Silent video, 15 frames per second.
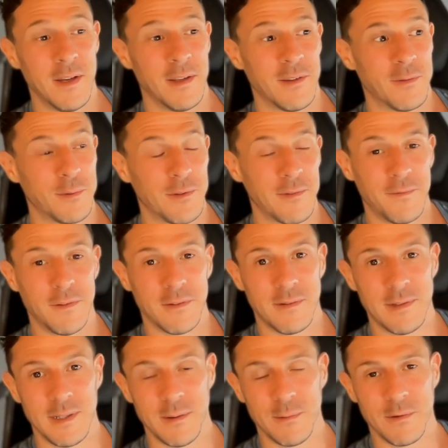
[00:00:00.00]
So what's the first
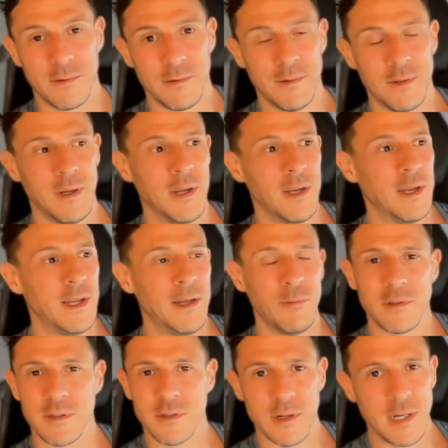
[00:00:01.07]
thing he was doing? He
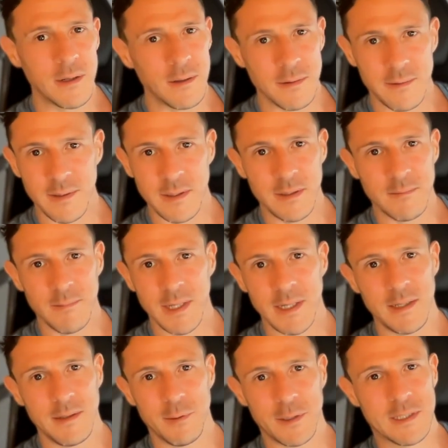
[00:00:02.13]
was straight on Tinder,
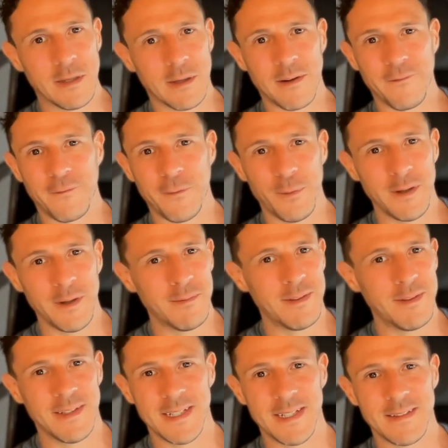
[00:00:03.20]
man. He was looking for
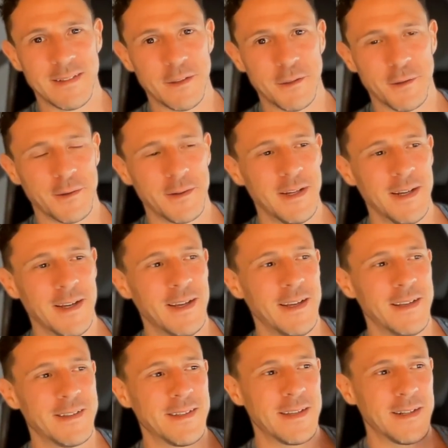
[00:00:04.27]
women
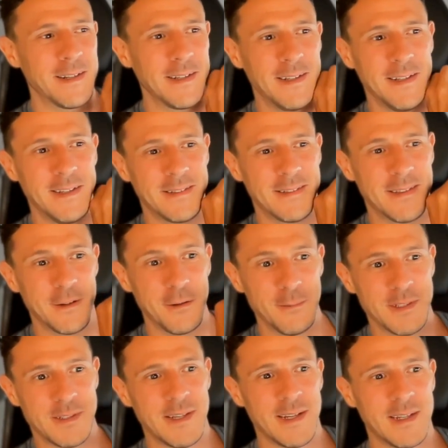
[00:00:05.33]
suddenly his
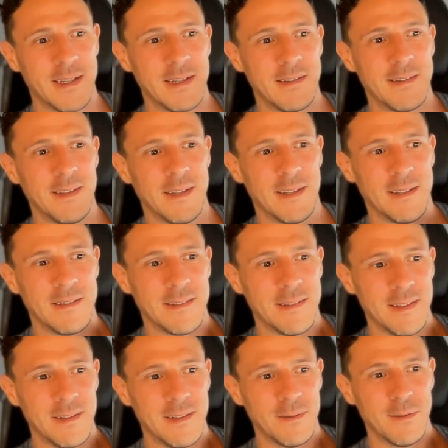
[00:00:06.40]
thermostat kicked in. He's
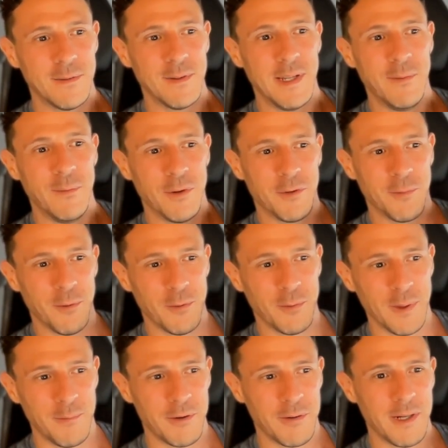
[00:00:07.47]
single. He wants more
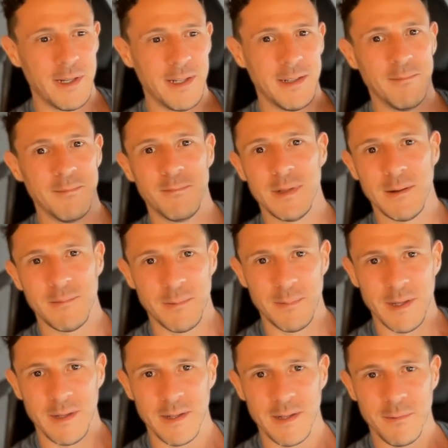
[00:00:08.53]
women around him, blah, blah,
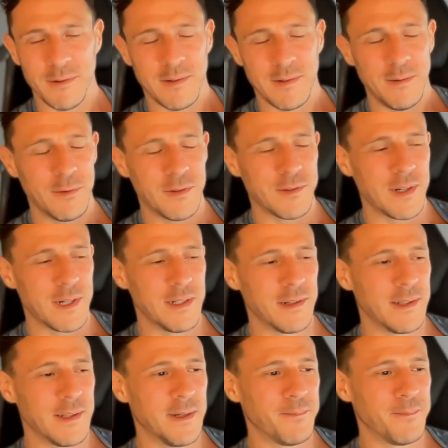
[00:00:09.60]
blah. He was straight
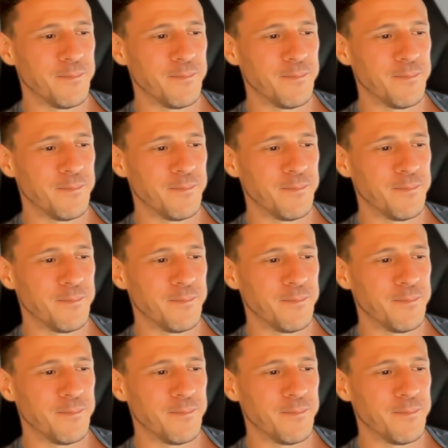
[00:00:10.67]
into that.